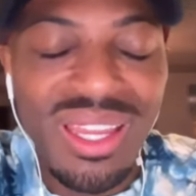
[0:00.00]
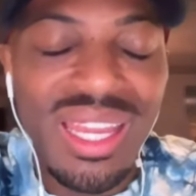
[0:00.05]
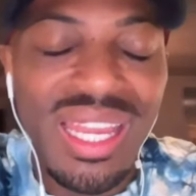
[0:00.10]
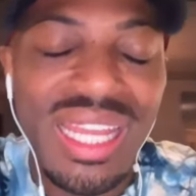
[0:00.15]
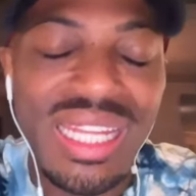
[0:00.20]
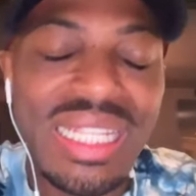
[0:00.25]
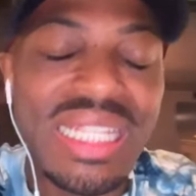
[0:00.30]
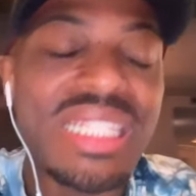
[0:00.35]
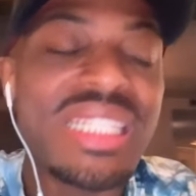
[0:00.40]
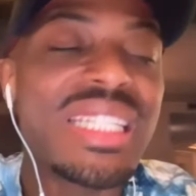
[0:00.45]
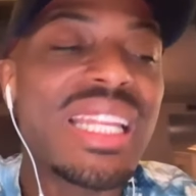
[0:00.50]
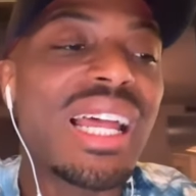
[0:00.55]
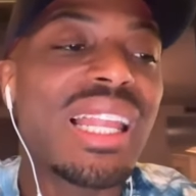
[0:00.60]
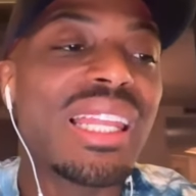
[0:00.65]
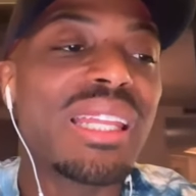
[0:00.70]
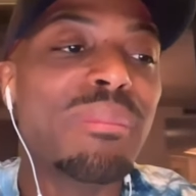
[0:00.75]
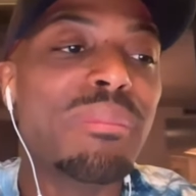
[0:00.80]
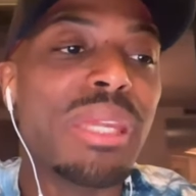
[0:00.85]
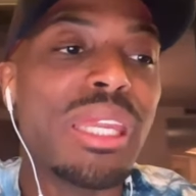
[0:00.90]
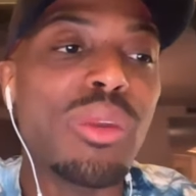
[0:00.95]
And he's
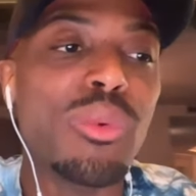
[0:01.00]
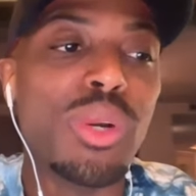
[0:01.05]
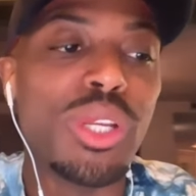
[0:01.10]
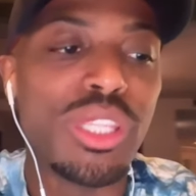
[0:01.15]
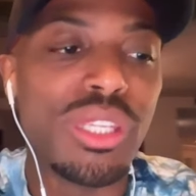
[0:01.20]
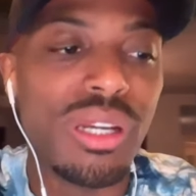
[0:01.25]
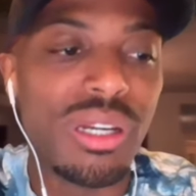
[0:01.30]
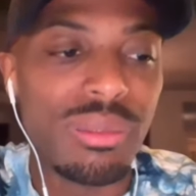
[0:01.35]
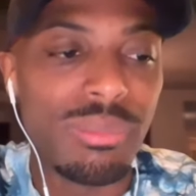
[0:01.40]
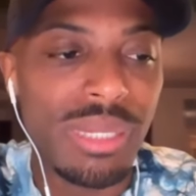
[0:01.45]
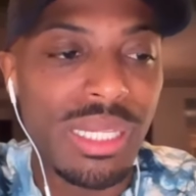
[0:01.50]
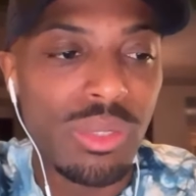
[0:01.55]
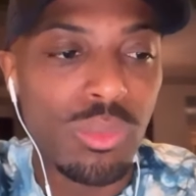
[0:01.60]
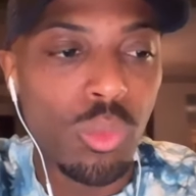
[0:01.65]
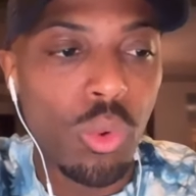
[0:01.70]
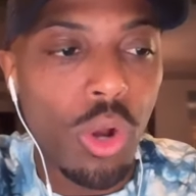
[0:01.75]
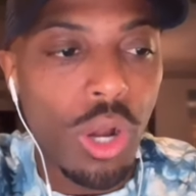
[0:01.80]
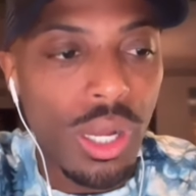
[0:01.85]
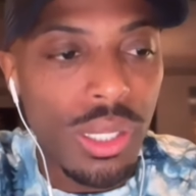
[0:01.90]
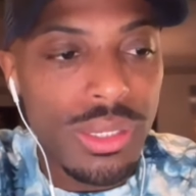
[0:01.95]
telling me what young men
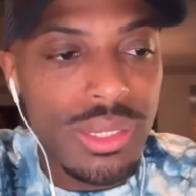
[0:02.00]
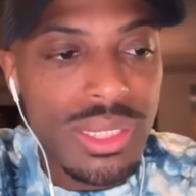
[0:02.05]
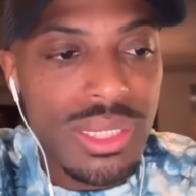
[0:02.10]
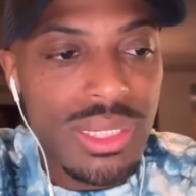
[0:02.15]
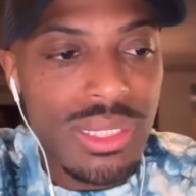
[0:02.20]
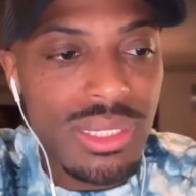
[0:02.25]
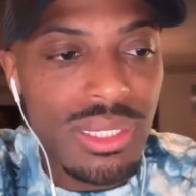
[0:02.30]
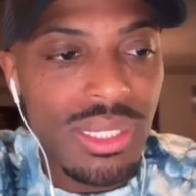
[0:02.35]
want.